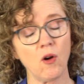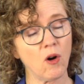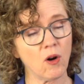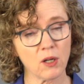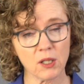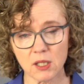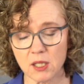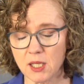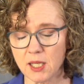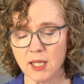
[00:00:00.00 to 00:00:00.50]

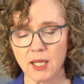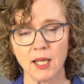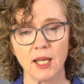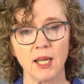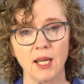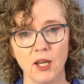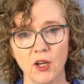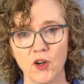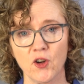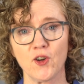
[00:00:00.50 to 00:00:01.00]
aren't
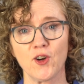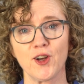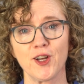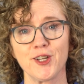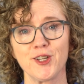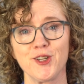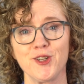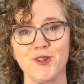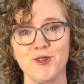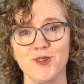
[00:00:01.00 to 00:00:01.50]
here
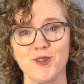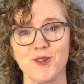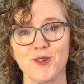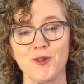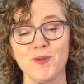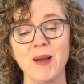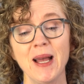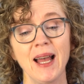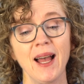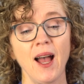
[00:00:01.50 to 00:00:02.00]
on
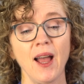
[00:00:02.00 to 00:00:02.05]
YouTube.